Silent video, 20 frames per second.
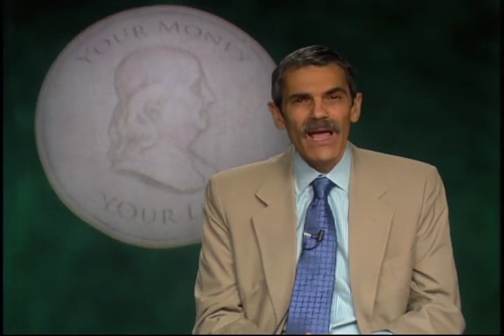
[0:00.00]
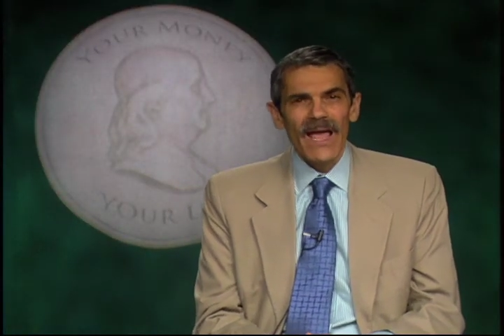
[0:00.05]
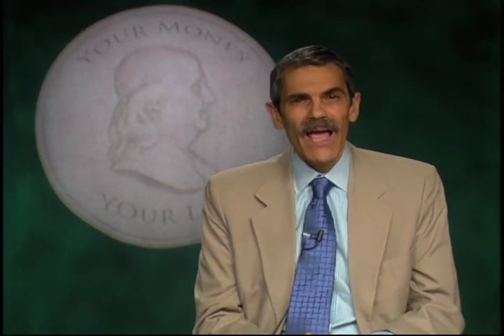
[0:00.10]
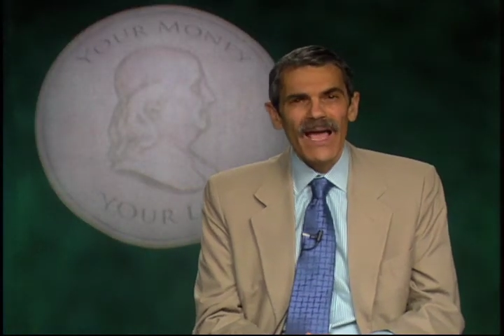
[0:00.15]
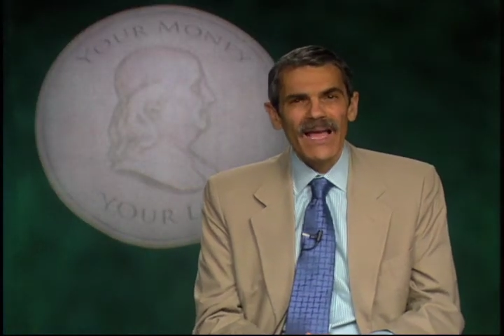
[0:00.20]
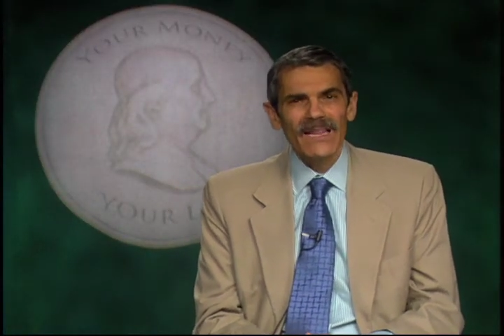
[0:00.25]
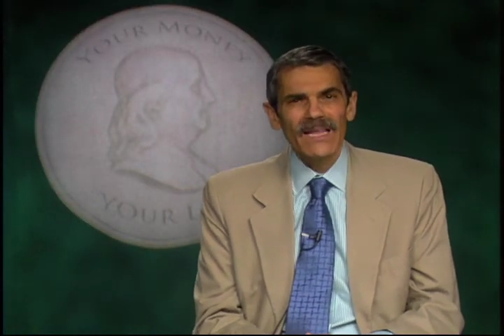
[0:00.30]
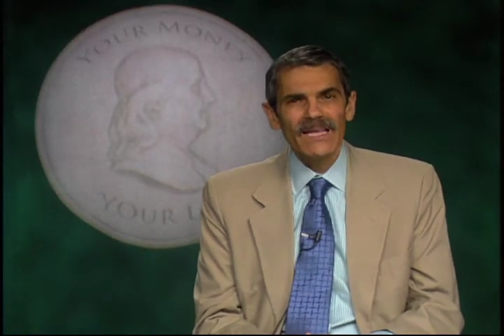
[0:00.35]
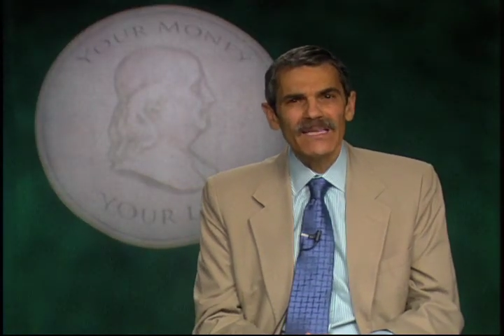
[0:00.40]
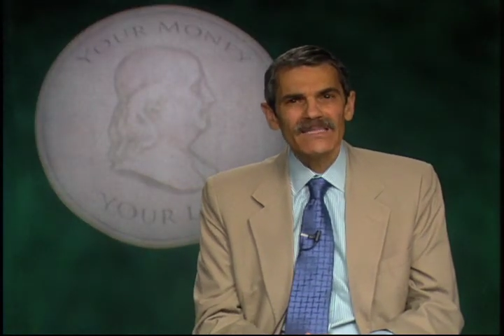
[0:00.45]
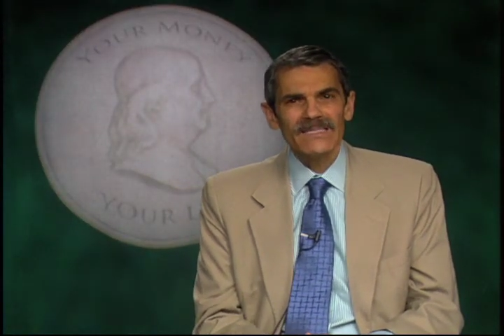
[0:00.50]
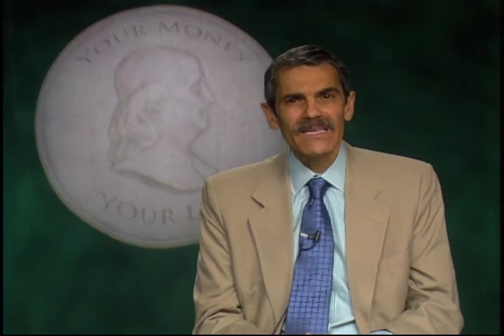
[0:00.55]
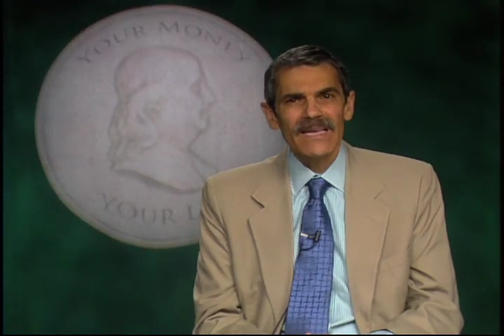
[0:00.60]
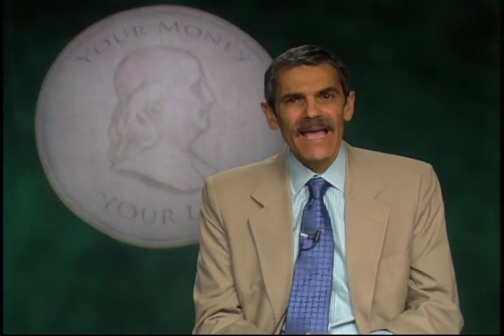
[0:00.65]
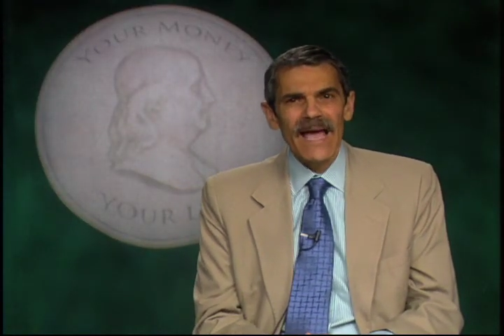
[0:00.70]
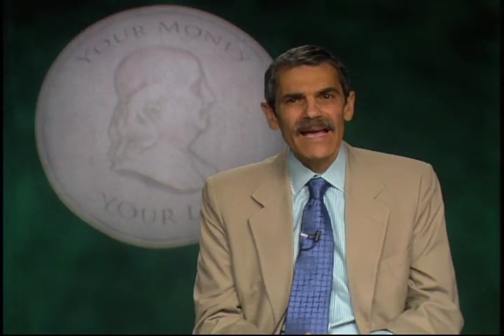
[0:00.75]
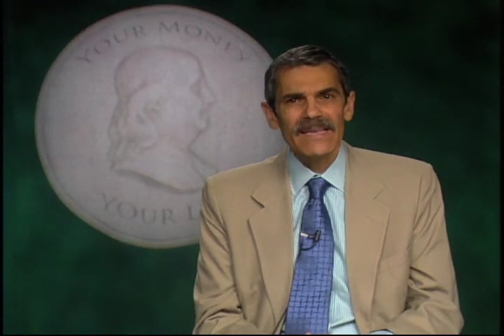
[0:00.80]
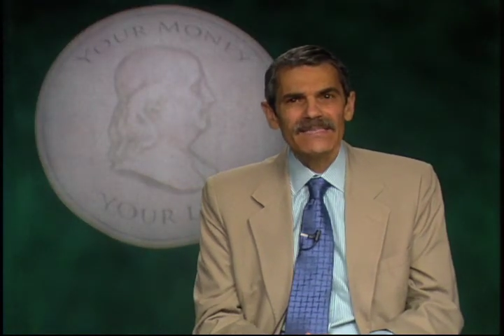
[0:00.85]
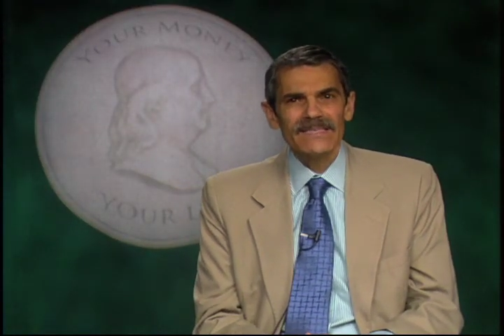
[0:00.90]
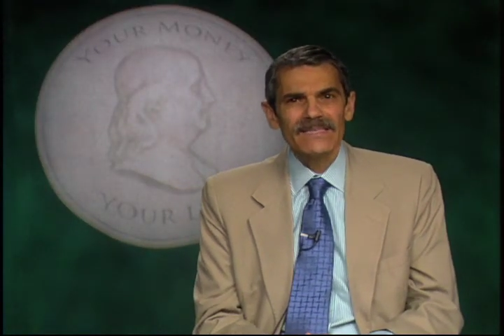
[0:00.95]
LLC
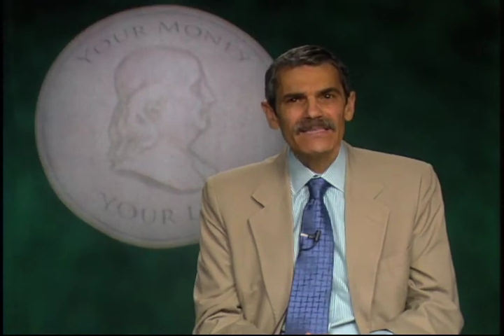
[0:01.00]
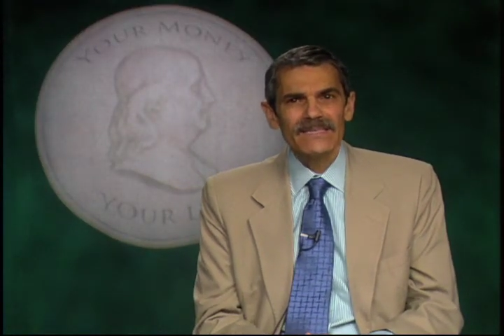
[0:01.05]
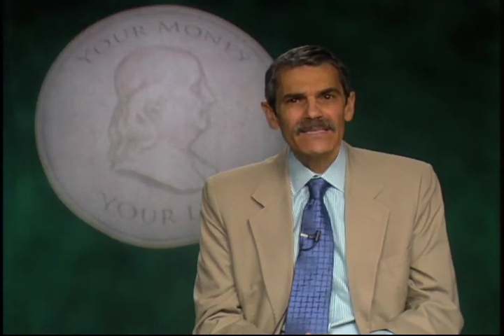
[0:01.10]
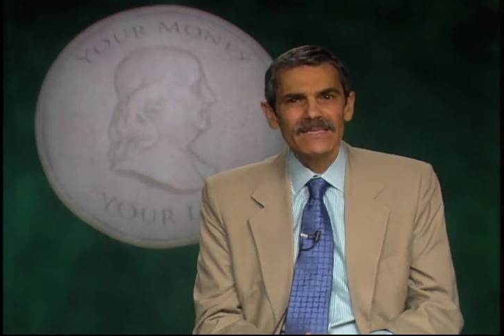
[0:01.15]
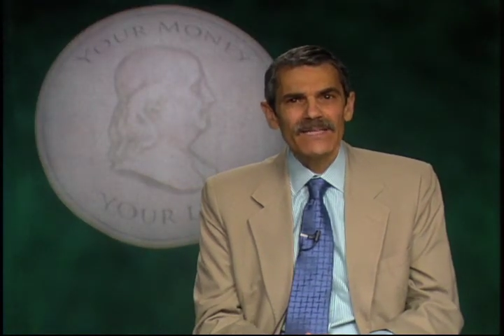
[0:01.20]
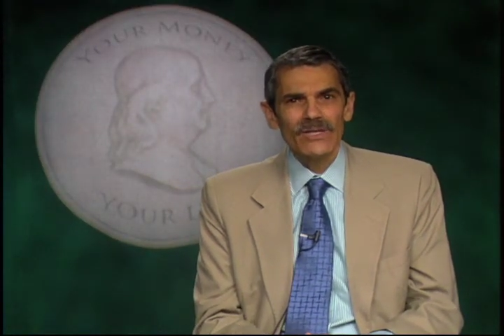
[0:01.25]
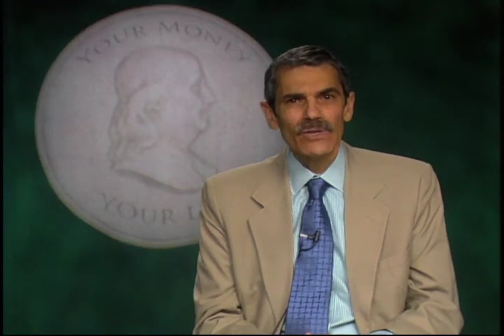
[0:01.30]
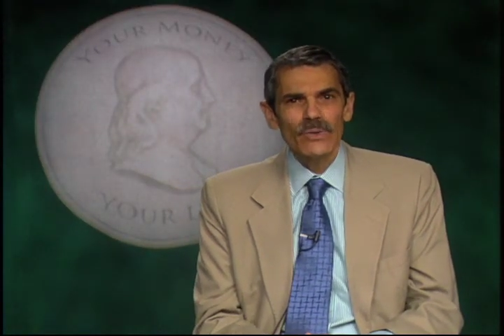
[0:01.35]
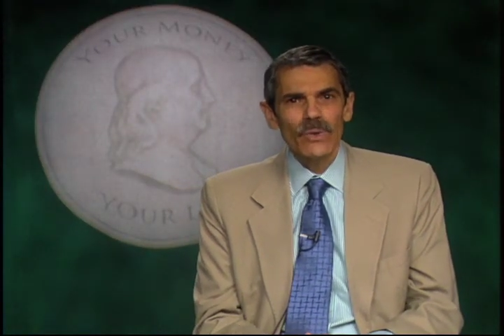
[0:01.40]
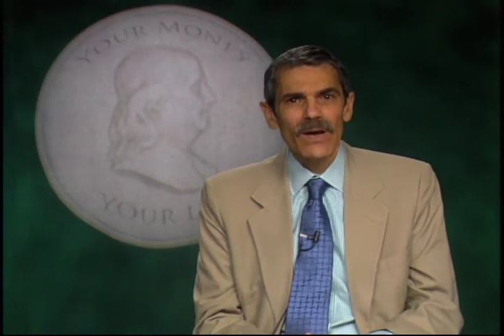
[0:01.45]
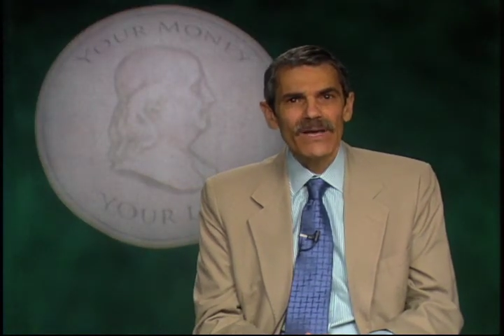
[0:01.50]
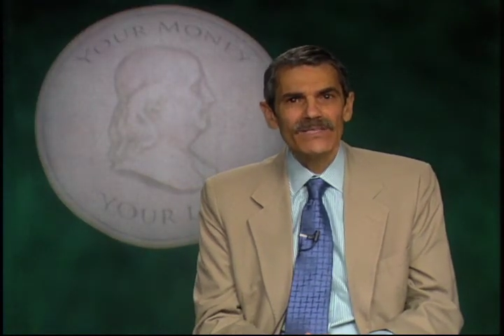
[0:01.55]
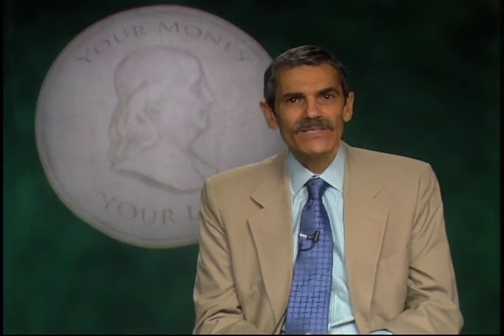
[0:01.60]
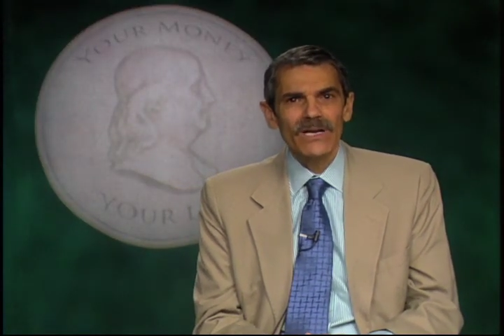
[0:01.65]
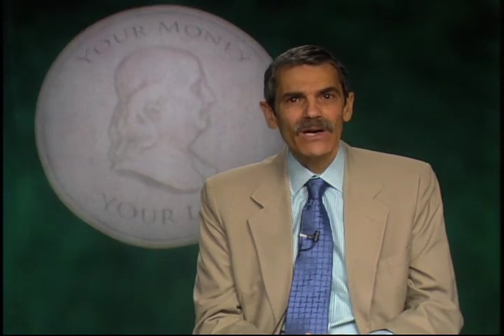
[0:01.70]
assets in the U.S.